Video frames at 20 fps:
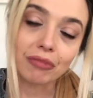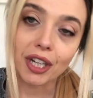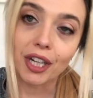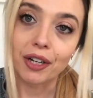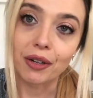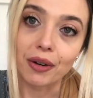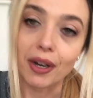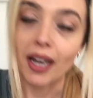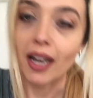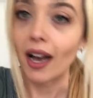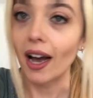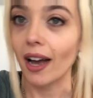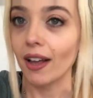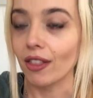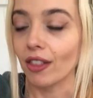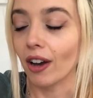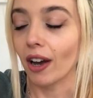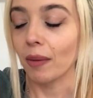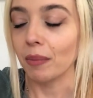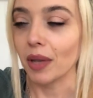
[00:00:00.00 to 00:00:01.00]
Anyway, I
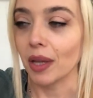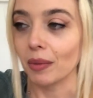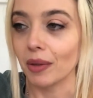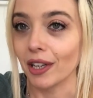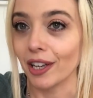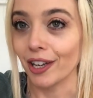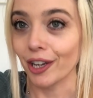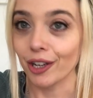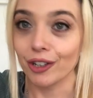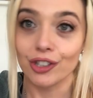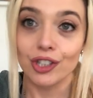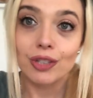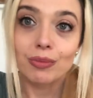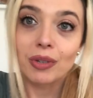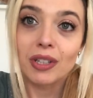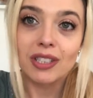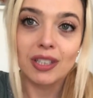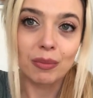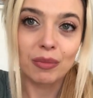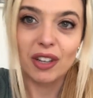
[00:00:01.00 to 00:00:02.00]
thought maybe it could just
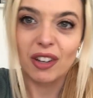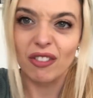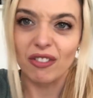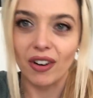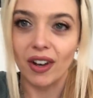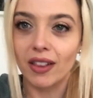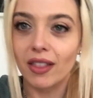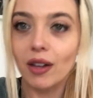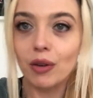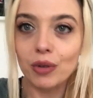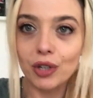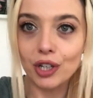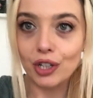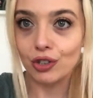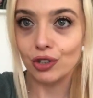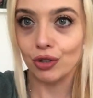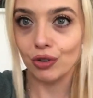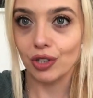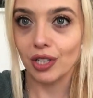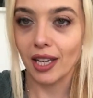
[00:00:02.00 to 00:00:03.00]
be something fun that we
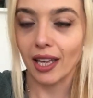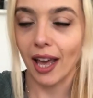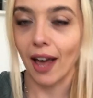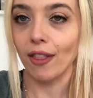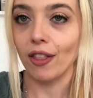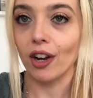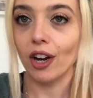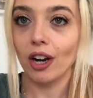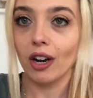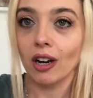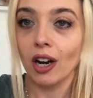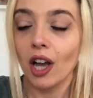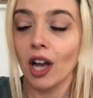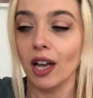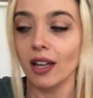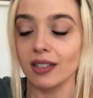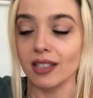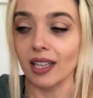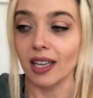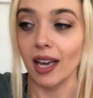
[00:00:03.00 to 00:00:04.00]
could do together
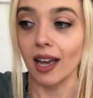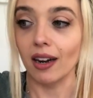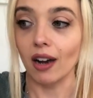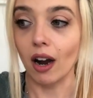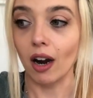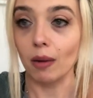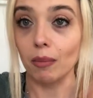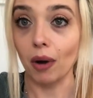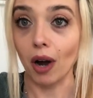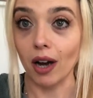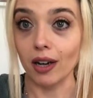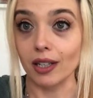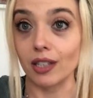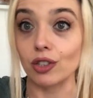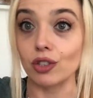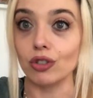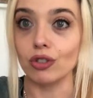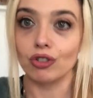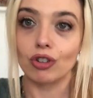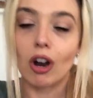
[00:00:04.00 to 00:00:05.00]
to get our
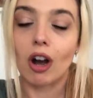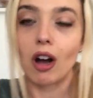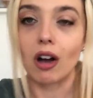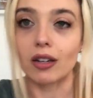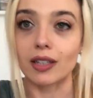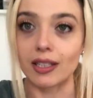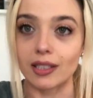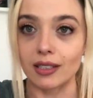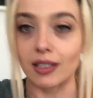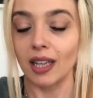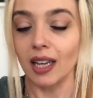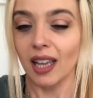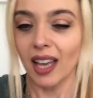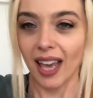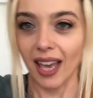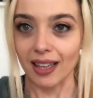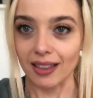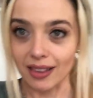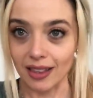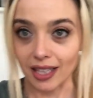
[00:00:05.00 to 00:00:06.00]
bodies strong and,
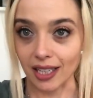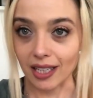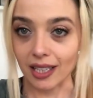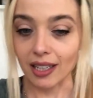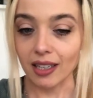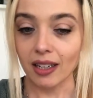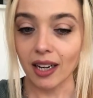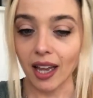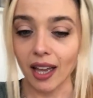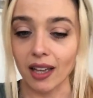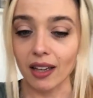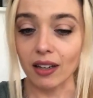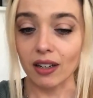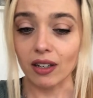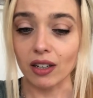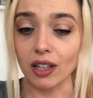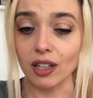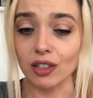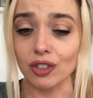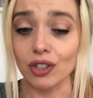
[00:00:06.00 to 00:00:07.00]
and lean
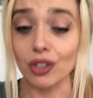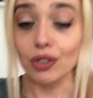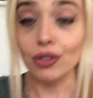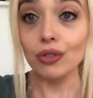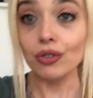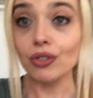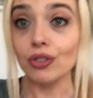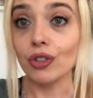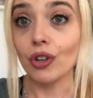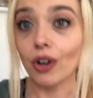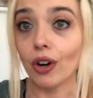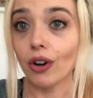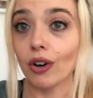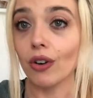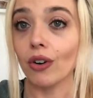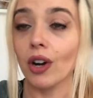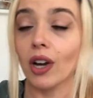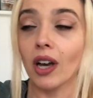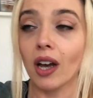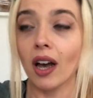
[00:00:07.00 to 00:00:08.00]
and, and to do
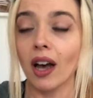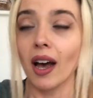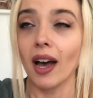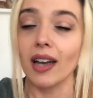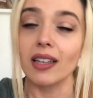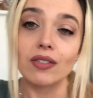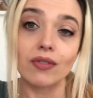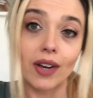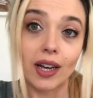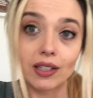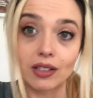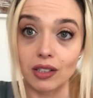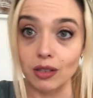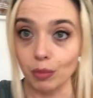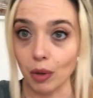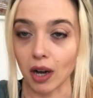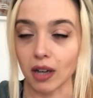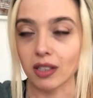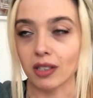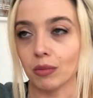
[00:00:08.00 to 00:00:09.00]
so as fast as
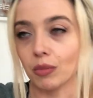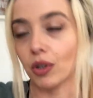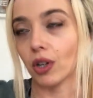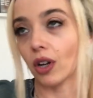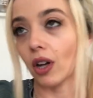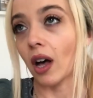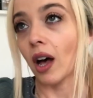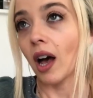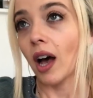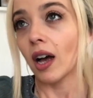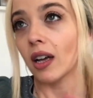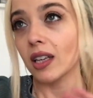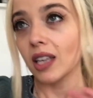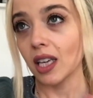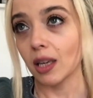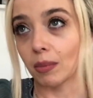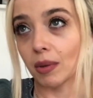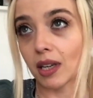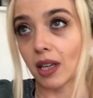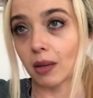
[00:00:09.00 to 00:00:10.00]
possible,
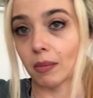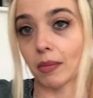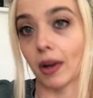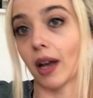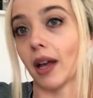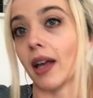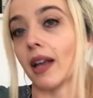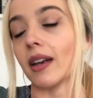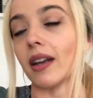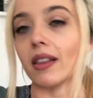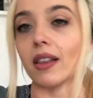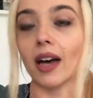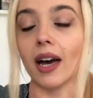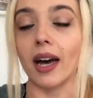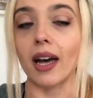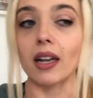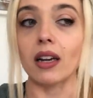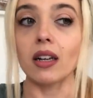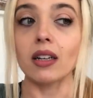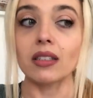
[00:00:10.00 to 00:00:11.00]
keeping in mind
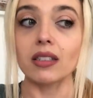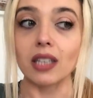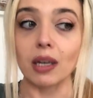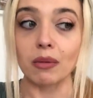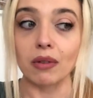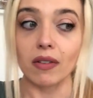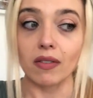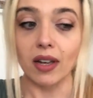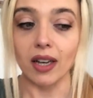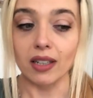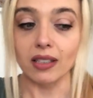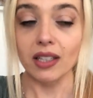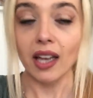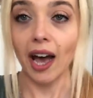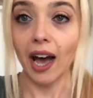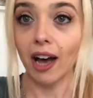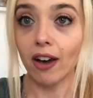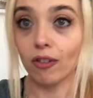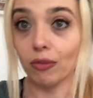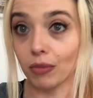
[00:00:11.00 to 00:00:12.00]
that some of us
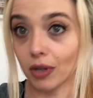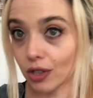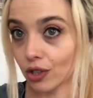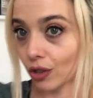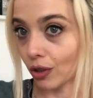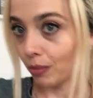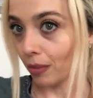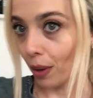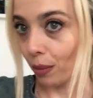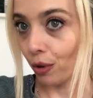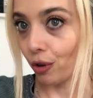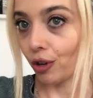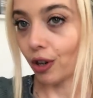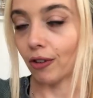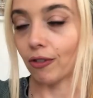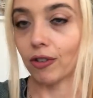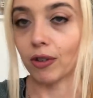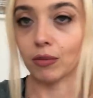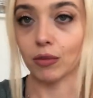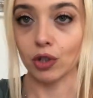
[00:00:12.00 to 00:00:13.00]
have muscle
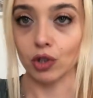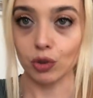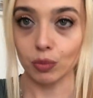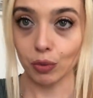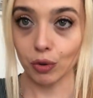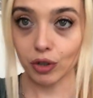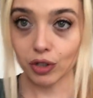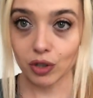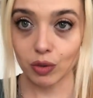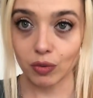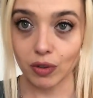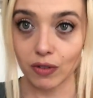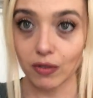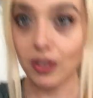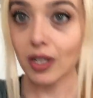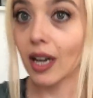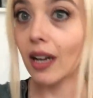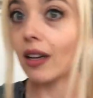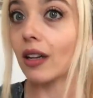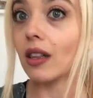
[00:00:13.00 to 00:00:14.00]
memory from the sports we've
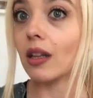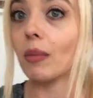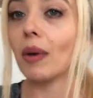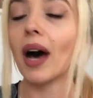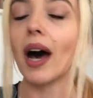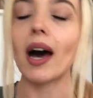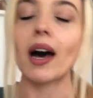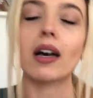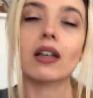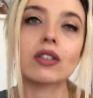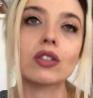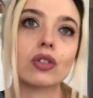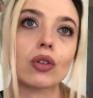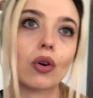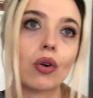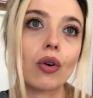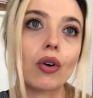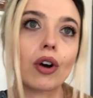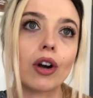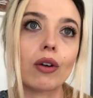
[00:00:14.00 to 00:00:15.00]
done in the past
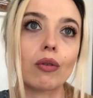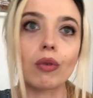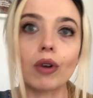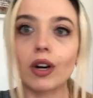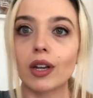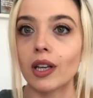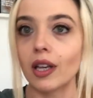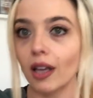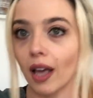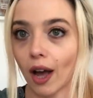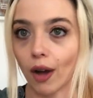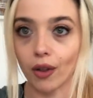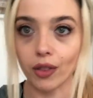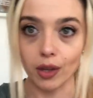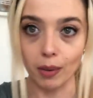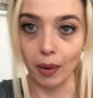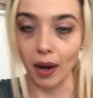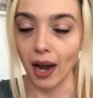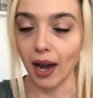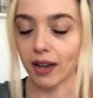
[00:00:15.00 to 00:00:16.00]
or working out in
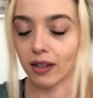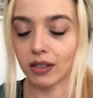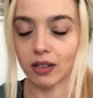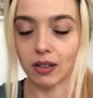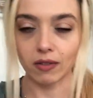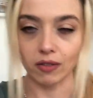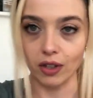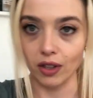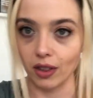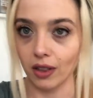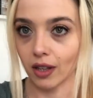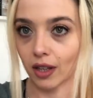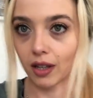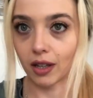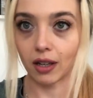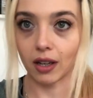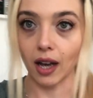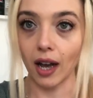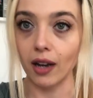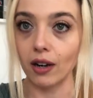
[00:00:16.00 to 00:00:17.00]
the past.
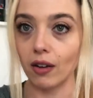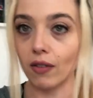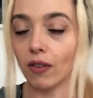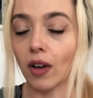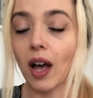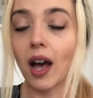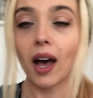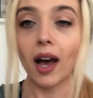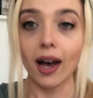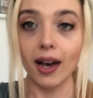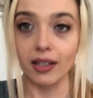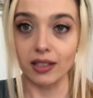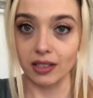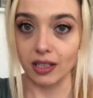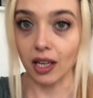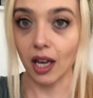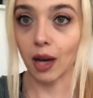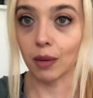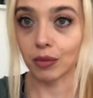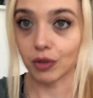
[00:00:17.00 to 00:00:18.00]
Everything kind of has
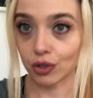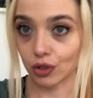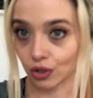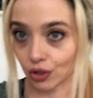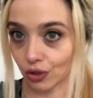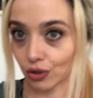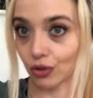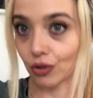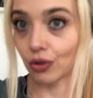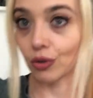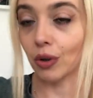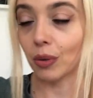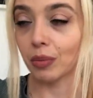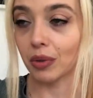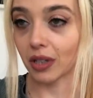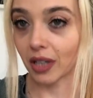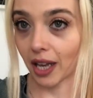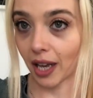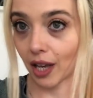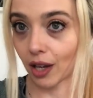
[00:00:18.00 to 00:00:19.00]
to come into
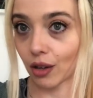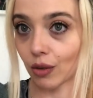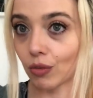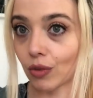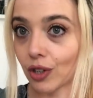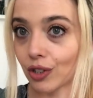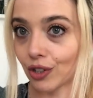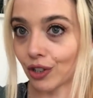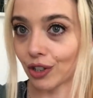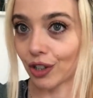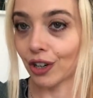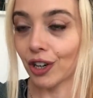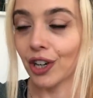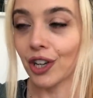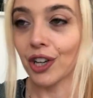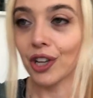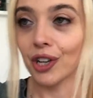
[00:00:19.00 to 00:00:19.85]
play when you're